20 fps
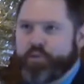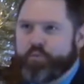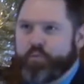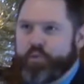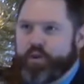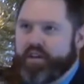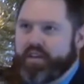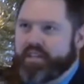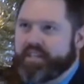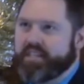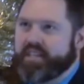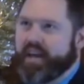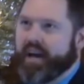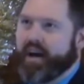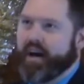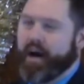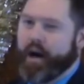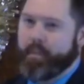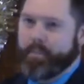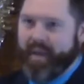was uh,
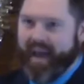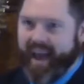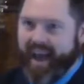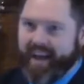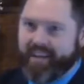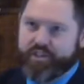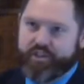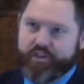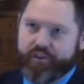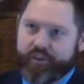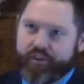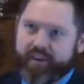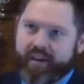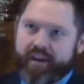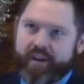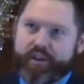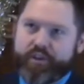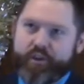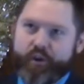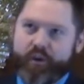a pastor
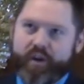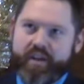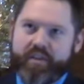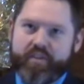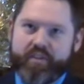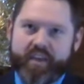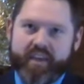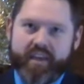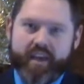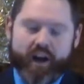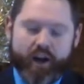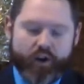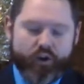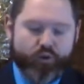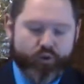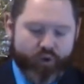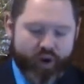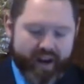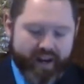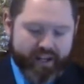during the uh,
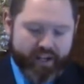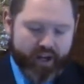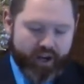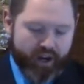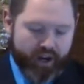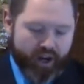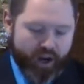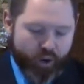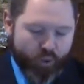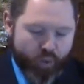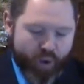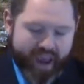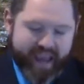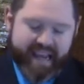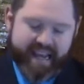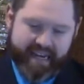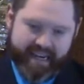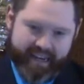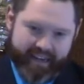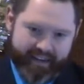Great uh,
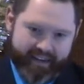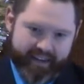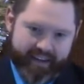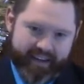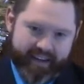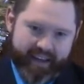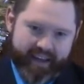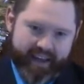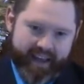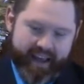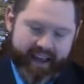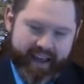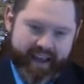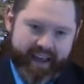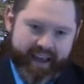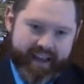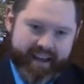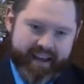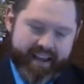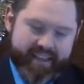Awakening.
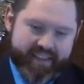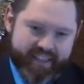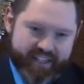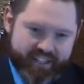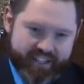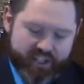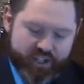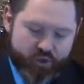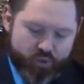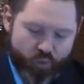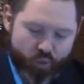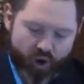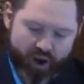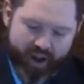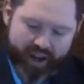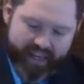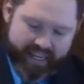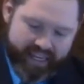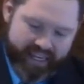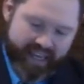And this is
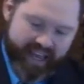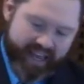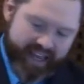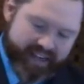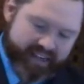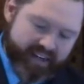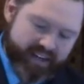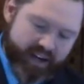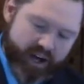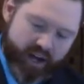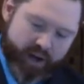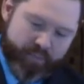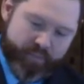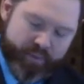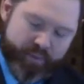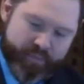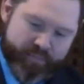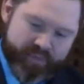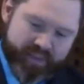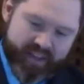what he ended
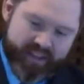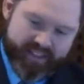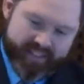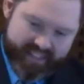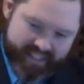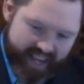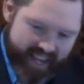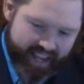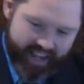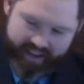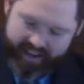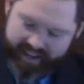up saying